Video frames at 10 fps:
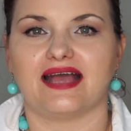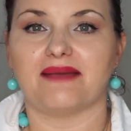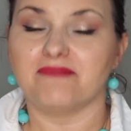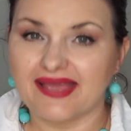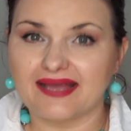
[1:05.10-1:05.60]

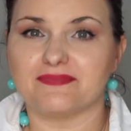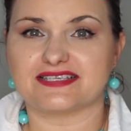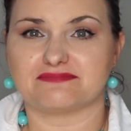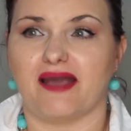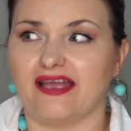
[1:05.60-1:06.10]
Makeup
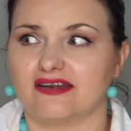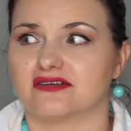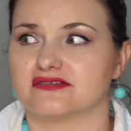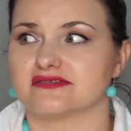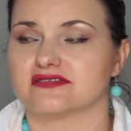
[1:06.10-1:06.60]

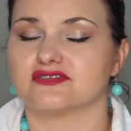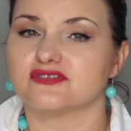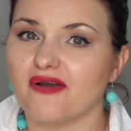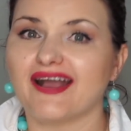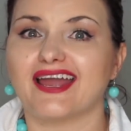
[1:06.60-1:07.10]
expires,
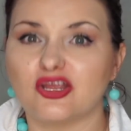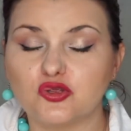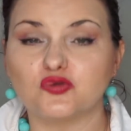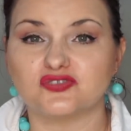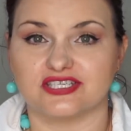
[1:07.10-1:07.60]
so I gotta
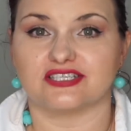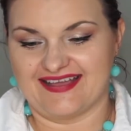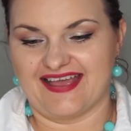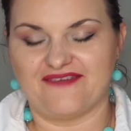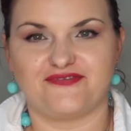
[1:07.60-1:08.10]
use it.
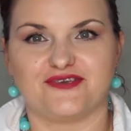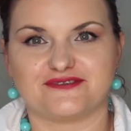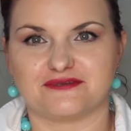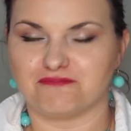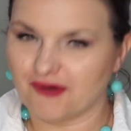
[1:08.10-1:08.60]
If you
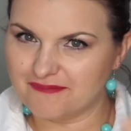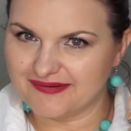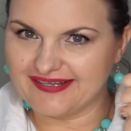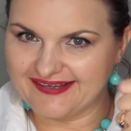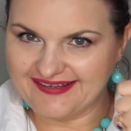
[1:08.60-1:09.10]
support
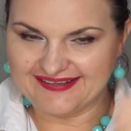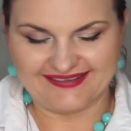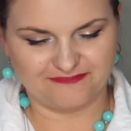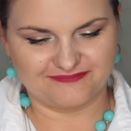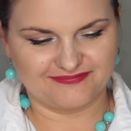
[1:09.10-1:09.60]
me
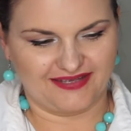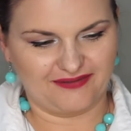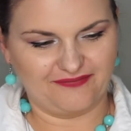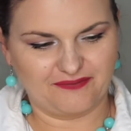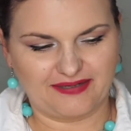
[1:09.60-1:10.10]
and
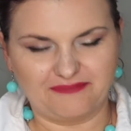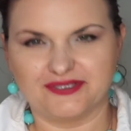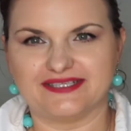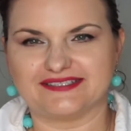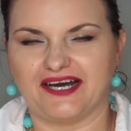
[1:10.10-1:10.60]
you think what I'm
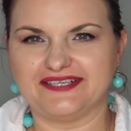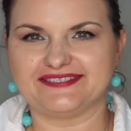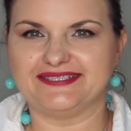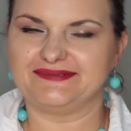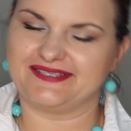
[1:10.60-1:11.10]
doing is
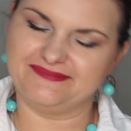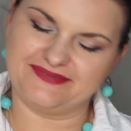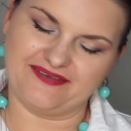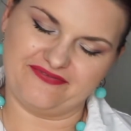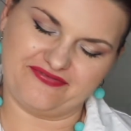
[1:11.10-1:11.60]
awesome, give
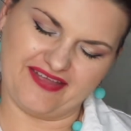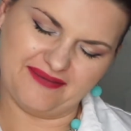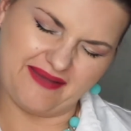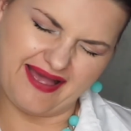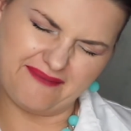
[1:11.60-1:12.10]
me a
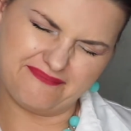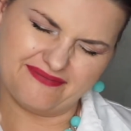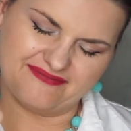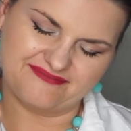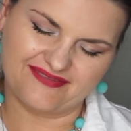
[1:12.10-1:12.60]
thumb up.
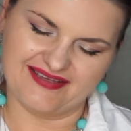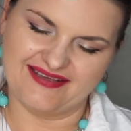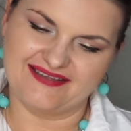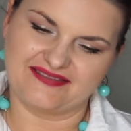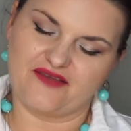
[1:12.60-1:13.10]

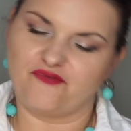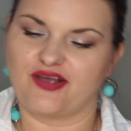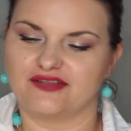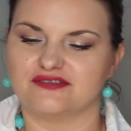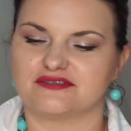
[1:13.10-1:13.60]
Don't
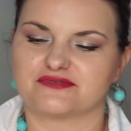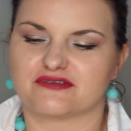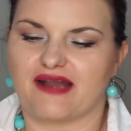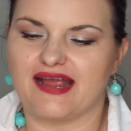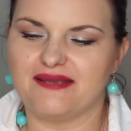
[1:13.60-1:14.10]
forget to
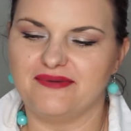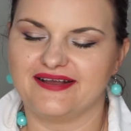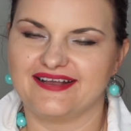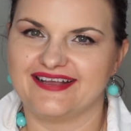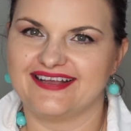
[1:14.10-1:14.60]
subscribe.
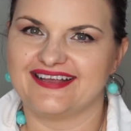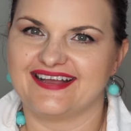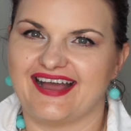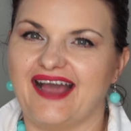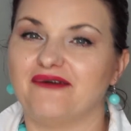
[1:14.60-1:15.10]

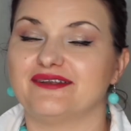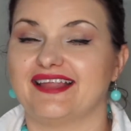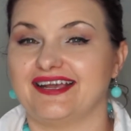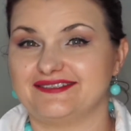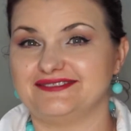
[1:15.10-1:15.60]
I would
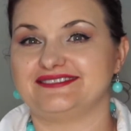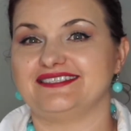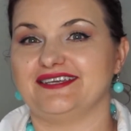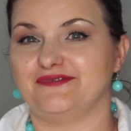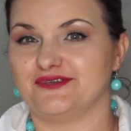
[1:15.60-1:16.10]
like to
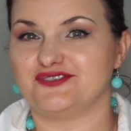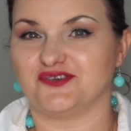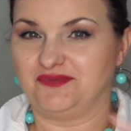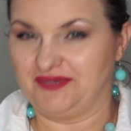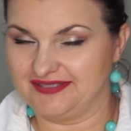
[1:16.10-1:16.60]
see if you
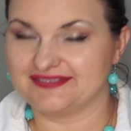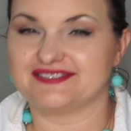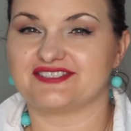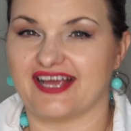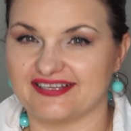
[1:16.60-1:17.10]
join me in
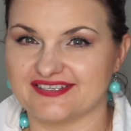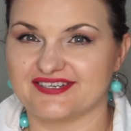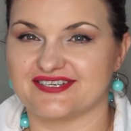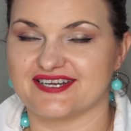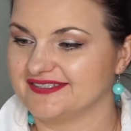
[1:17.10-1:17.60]
this
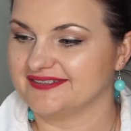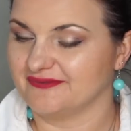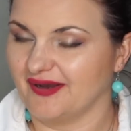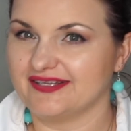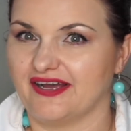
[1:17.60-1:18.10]
challenge.
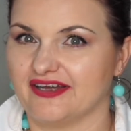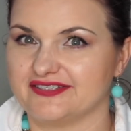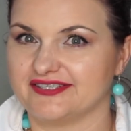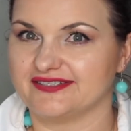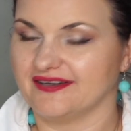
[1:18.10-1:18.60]
Why not?
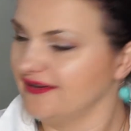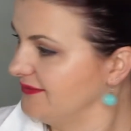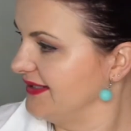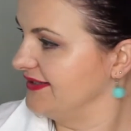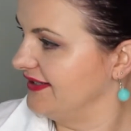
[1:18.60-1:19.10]
Oh,
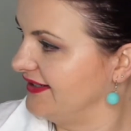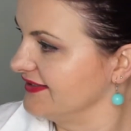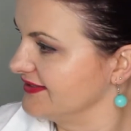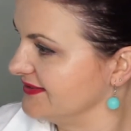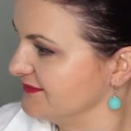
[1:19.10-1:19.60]
my
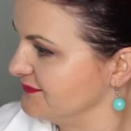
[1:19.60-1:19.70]
dogs.